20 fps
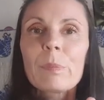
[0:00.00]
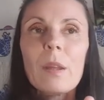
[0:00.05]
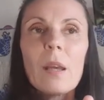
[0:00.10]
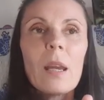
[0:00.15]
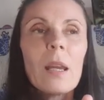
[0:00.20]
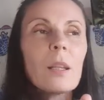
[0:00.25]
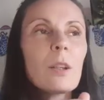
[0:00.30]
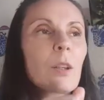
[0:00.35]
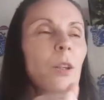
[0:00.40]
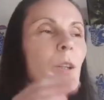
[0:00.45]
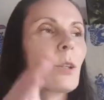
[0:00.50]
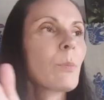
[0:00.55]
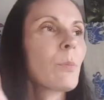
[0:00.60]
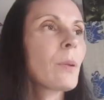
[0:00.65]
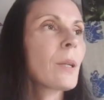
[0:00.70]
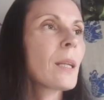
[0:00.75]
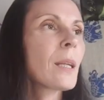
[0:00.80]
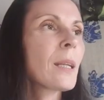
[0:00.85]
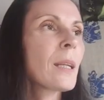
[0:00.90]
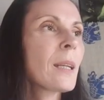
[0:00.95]
it could
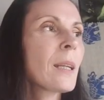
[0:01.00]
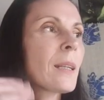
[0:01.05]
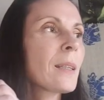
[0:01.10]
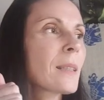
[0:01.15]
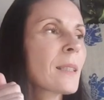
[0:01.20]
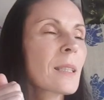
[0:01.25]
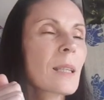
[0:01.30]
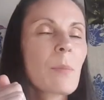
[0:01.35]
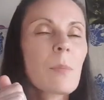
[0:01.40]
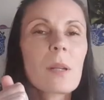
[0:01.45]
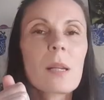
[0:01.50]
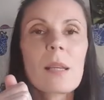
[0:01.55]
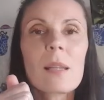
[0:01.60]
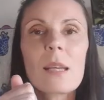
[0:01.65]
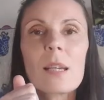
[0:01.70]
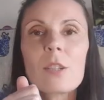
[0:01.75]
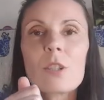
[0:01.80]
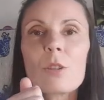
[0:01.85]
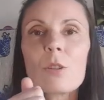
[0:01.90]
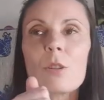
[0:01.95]
be somebody
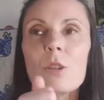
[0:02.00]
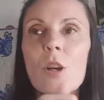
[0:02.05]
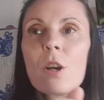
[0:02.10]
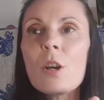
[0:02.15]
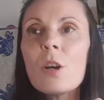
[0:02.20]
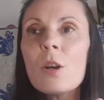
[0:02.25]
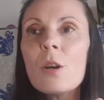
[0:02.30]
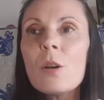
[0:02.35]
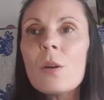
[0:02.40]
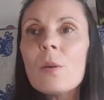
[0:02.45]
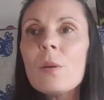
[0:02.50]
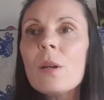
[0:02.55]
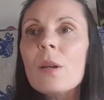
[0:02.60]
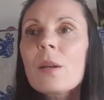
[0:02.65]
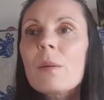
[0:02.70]
that you know,